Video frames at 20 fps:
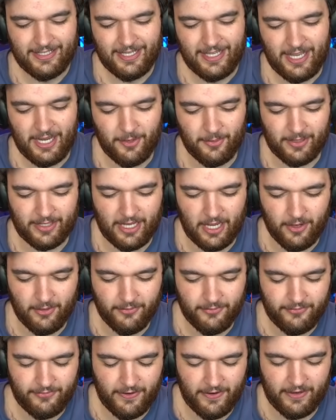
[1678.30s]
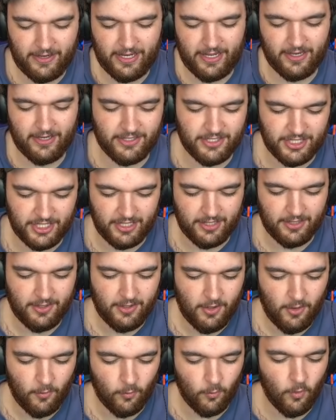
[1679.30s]
Here we go. Fairy Energy.
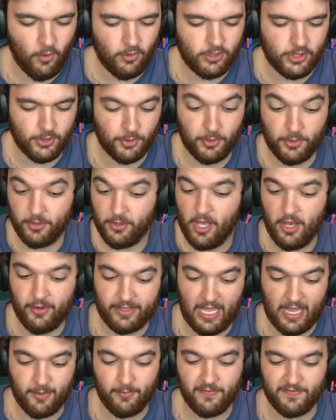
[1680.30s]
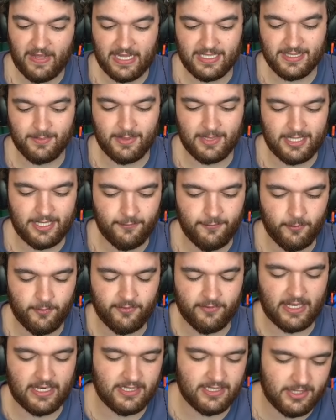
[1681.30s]
Wartortle. Okay, we've got something different.
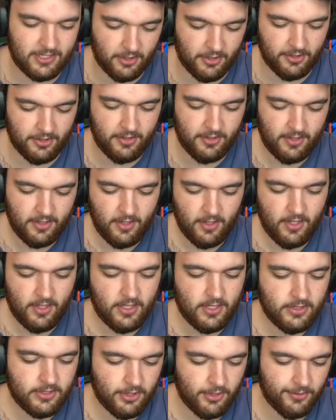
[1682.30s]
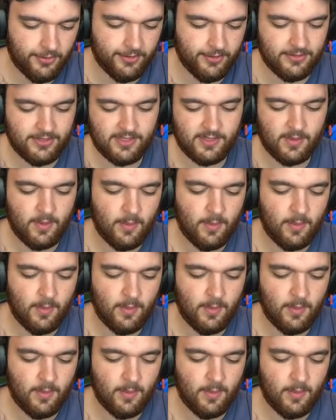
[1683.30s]
We've got a starter. Tauros,